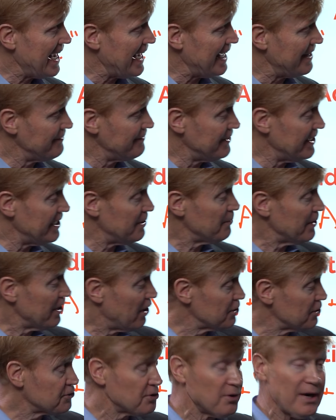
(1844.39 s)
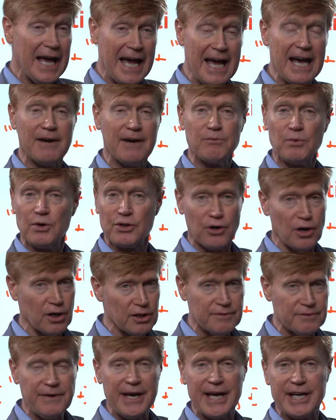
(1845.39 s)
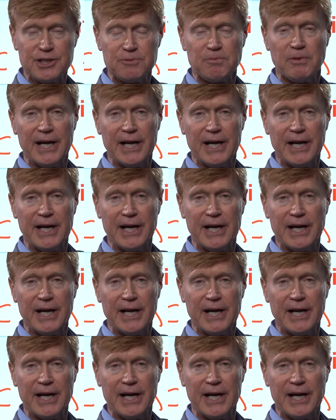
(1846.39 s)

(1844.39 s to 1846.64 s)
And then we also have, with all Advantage